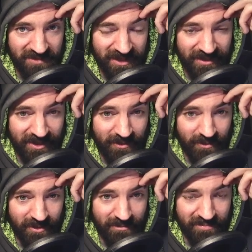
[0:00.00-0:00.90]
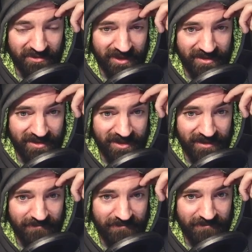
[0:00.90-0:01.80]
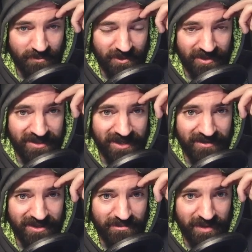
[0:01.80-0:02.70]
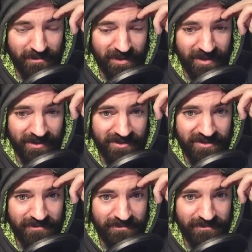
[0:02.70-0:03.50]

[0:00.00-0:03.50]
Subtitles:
I think we're gonna play it safe. We're gonna take these pip eggs.